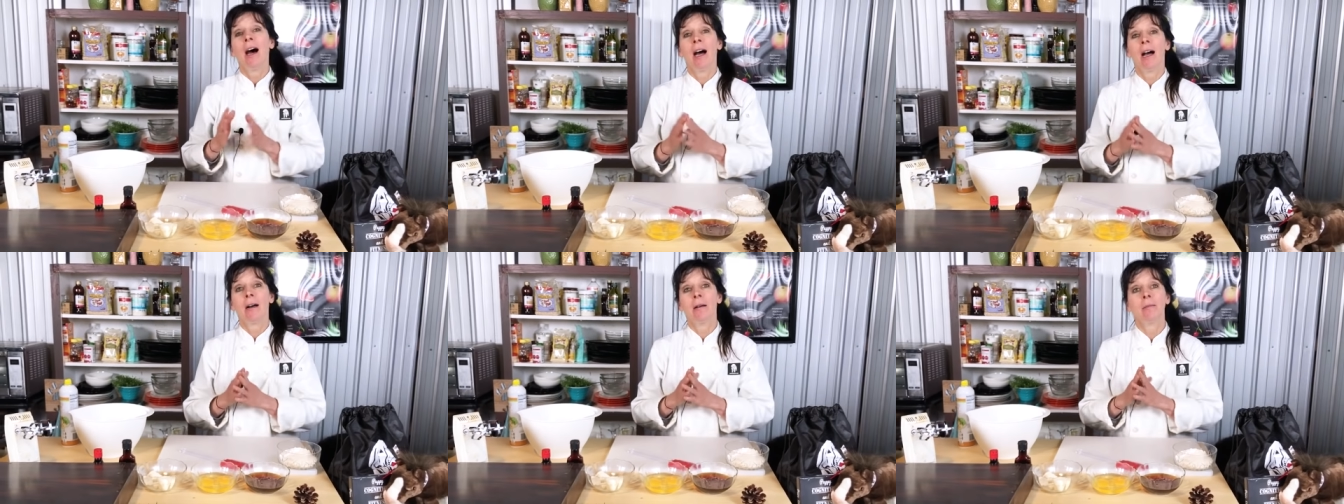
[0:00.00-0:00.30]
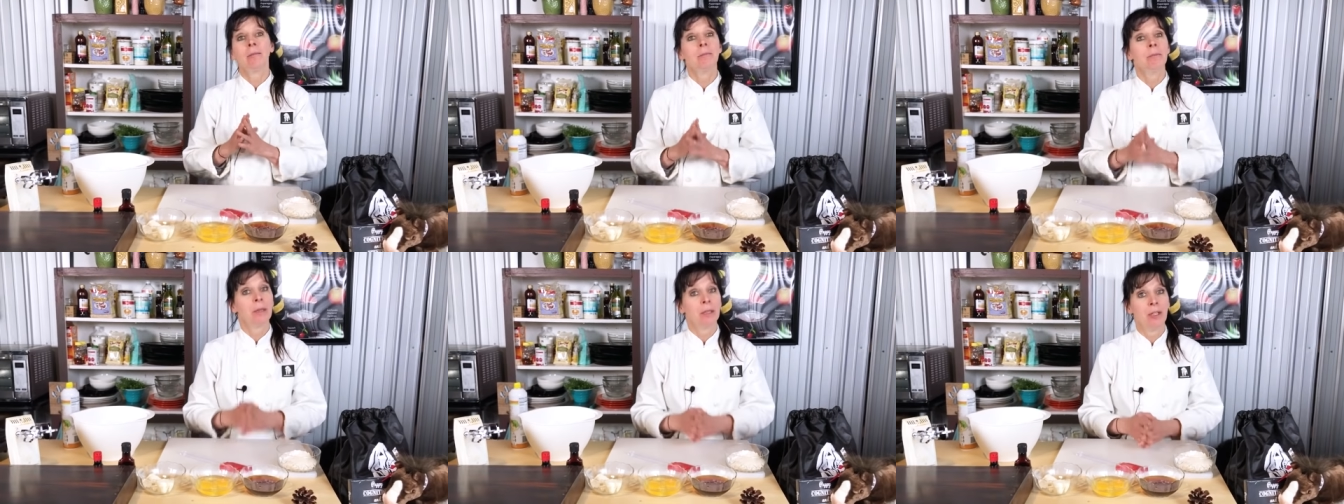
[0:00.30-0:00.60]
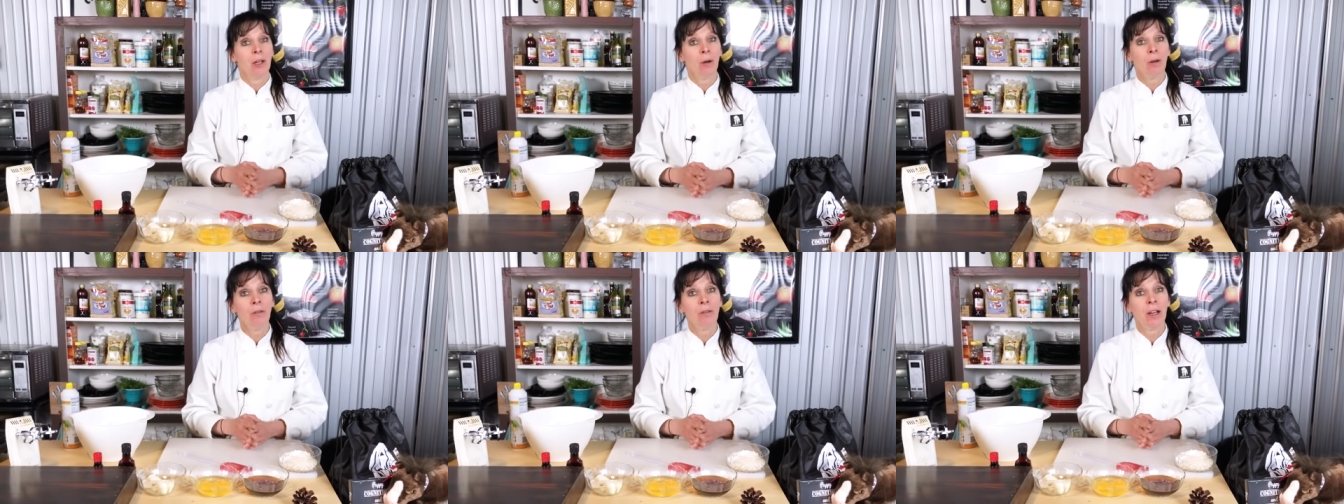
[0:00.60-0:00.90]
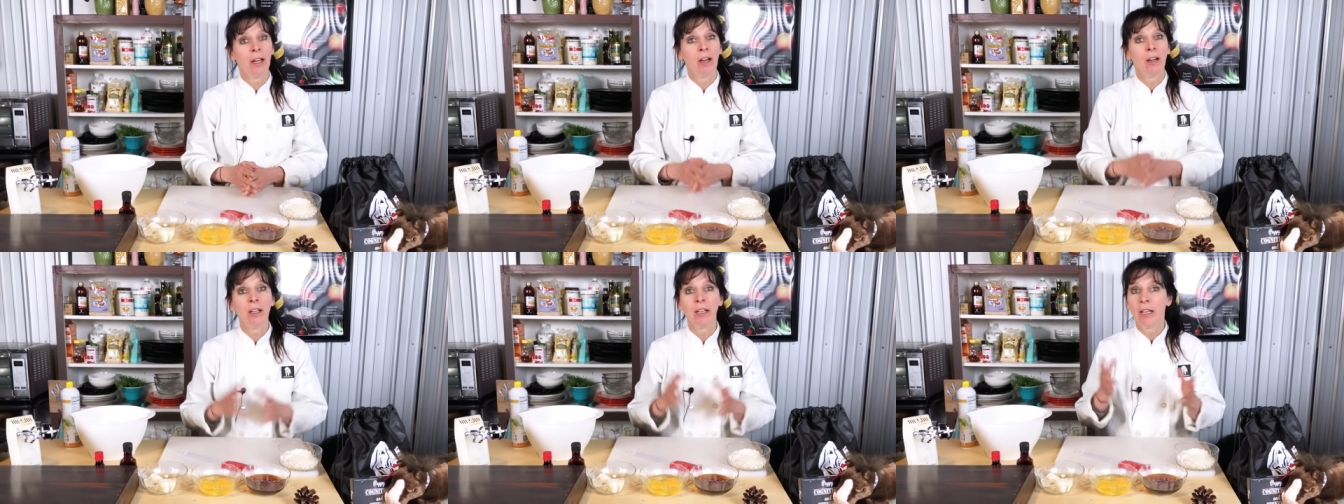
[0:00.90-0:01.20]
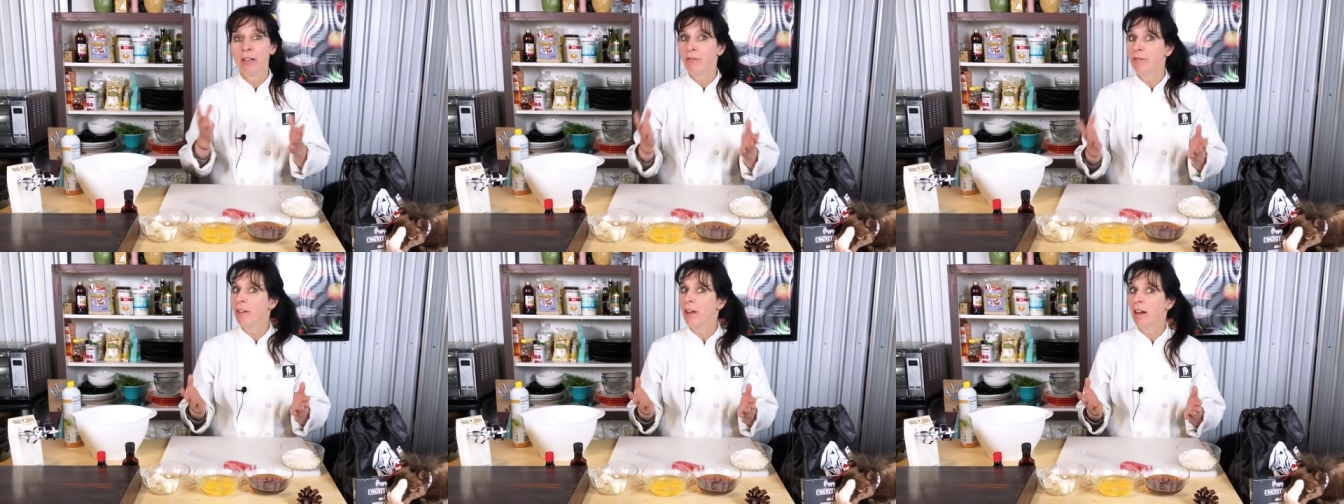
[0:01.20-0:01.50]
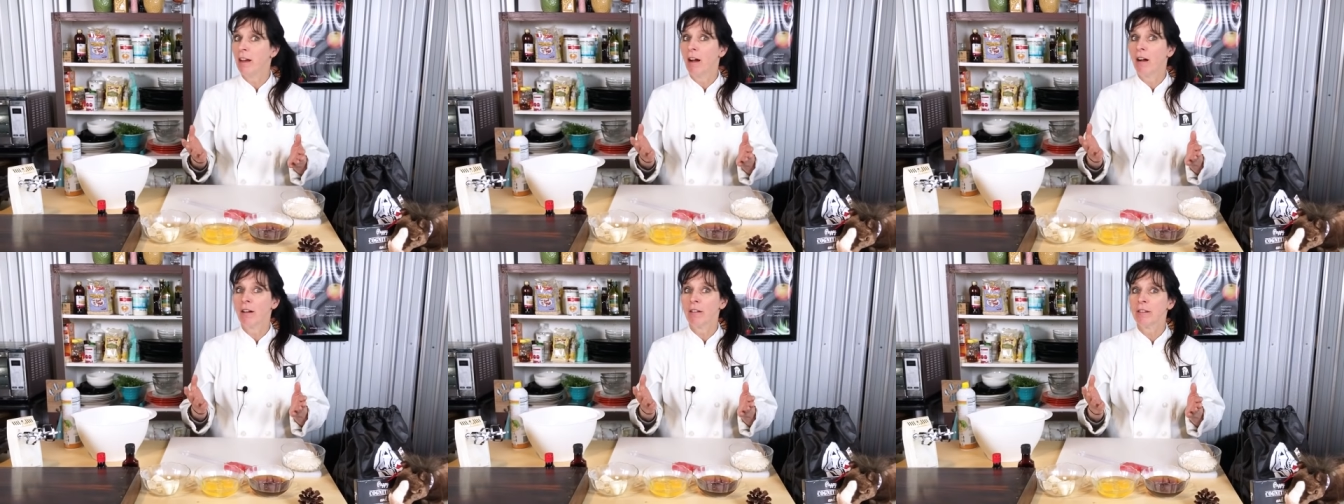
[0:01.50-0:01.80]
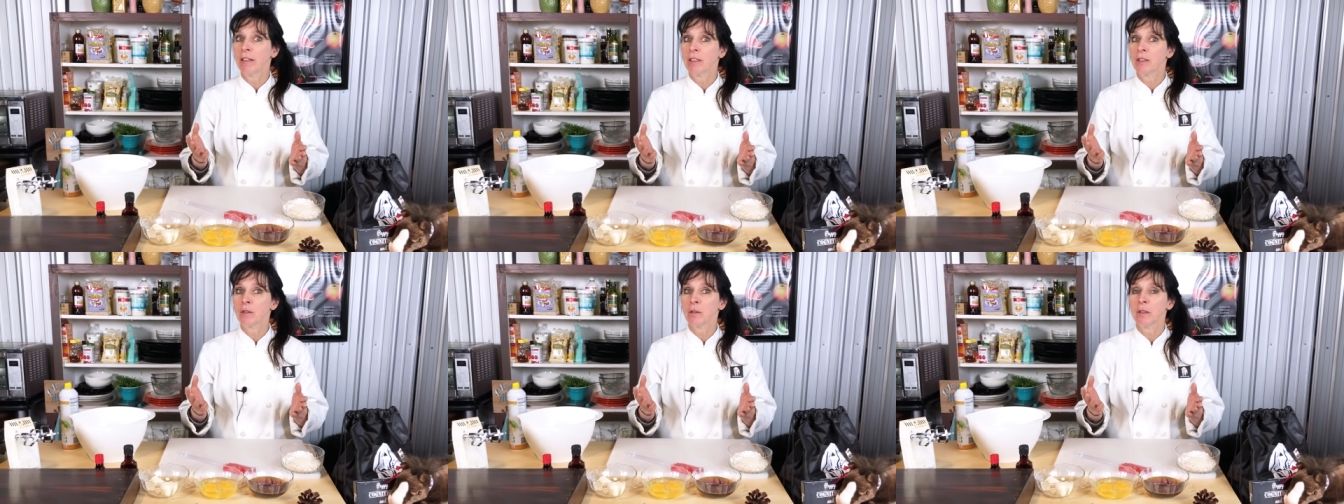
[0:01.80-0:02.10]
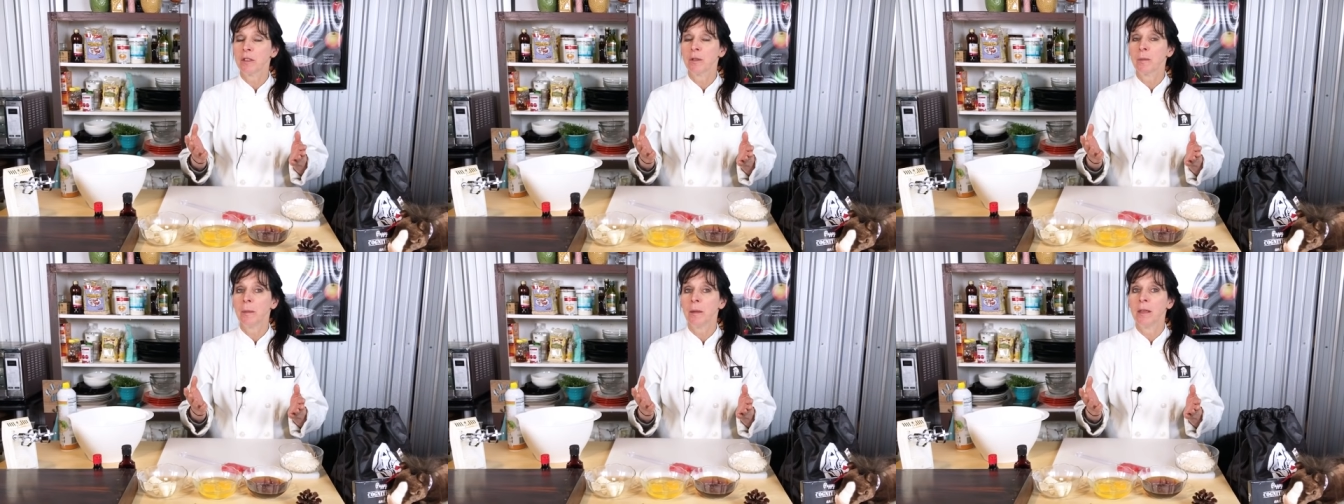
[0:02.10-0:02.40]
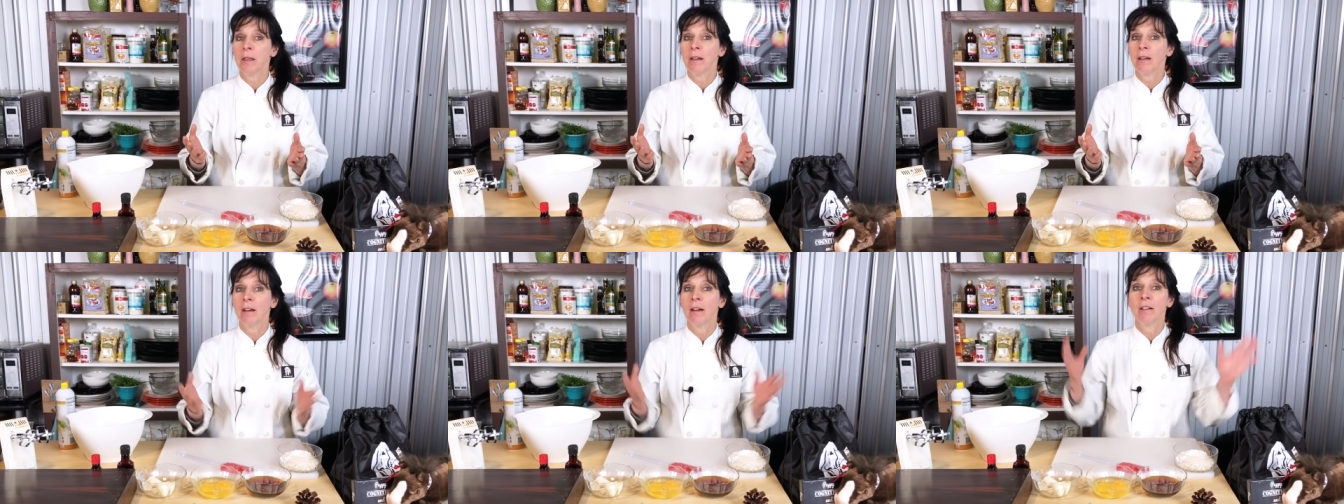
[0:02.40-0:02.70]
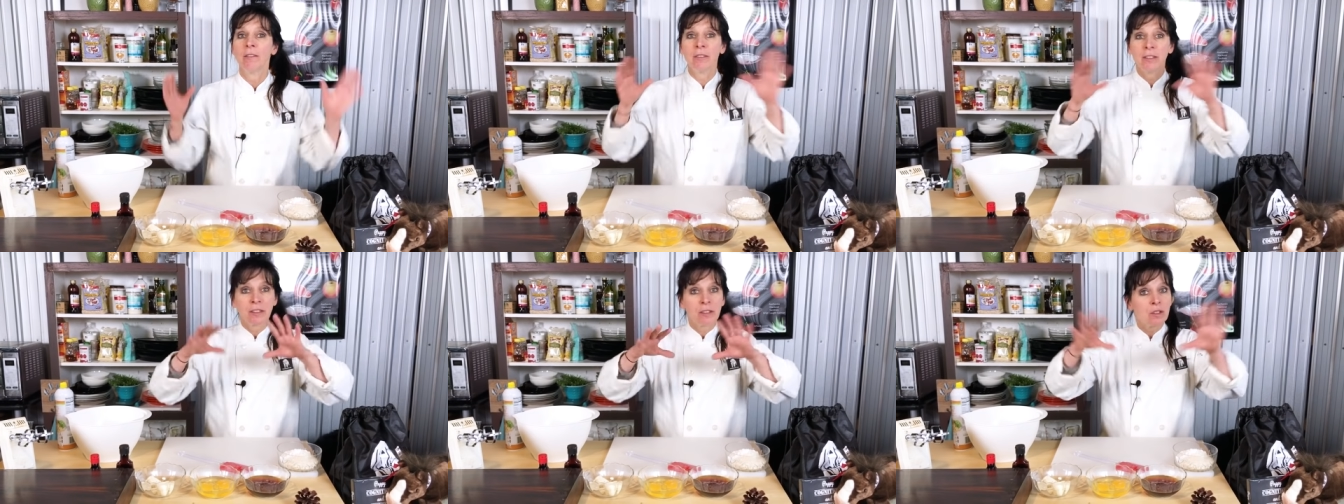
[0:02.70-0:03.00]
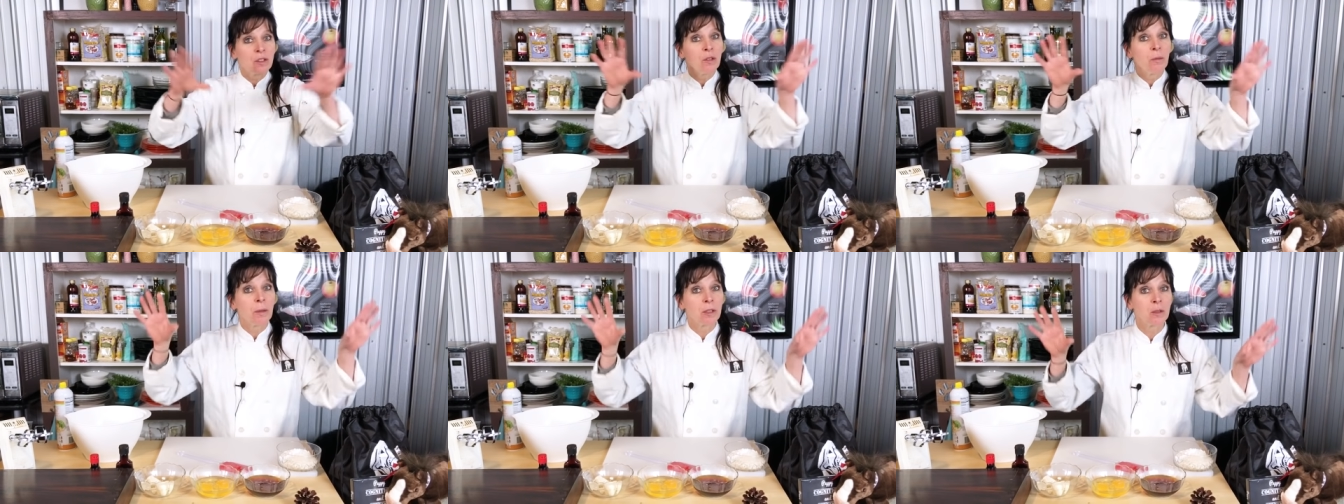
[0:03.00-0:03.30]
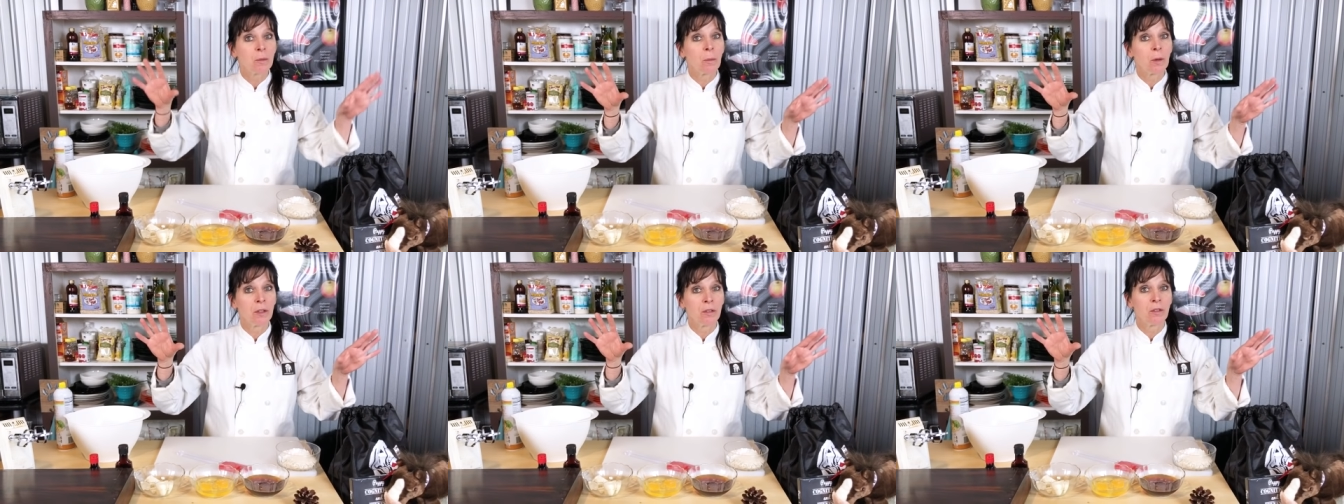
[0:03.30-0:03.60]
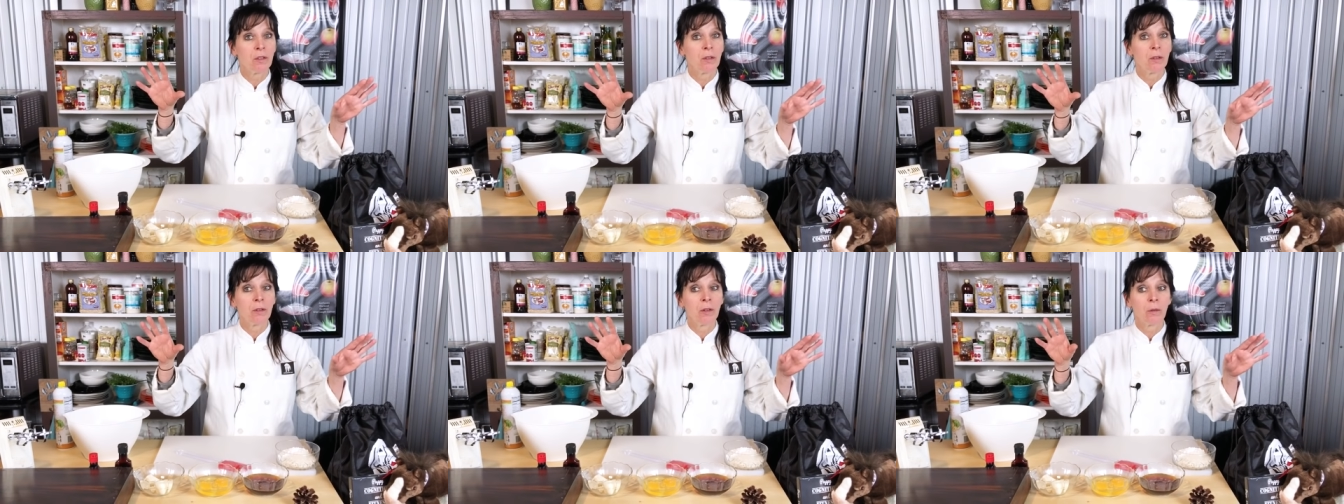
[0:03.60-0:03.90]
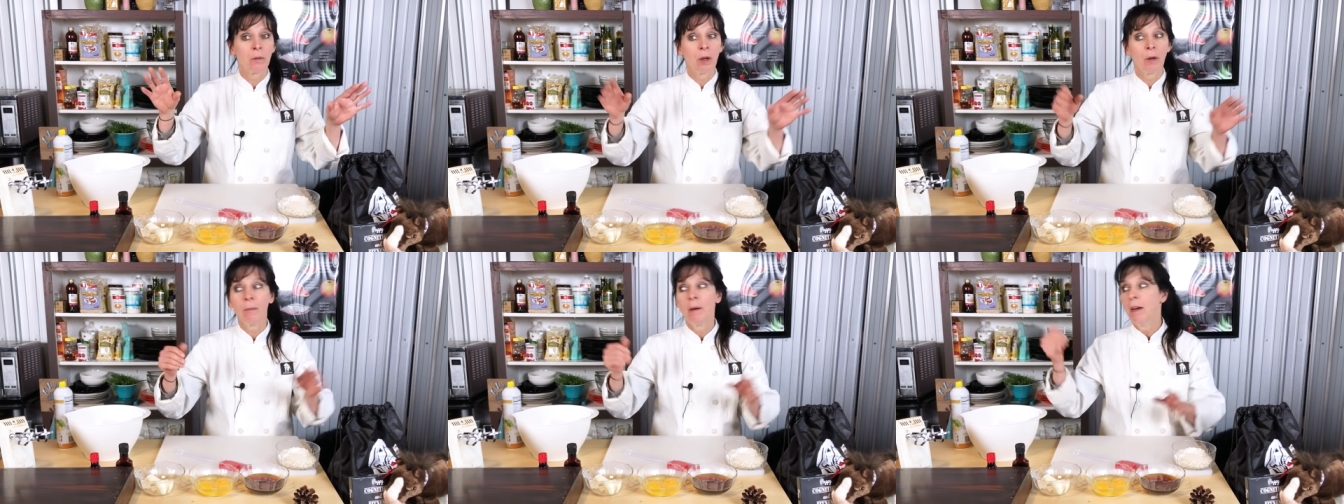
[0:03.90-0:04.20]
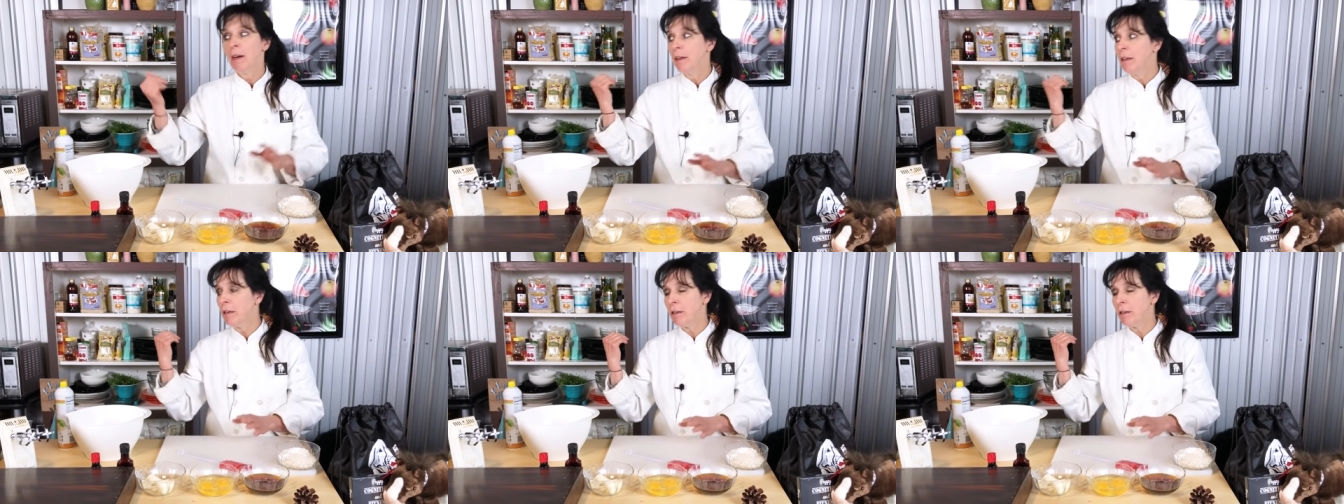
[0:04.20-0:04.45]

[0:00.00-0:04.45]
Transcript: But no avail if they aren't as crispy, if it's too much moisture in your room,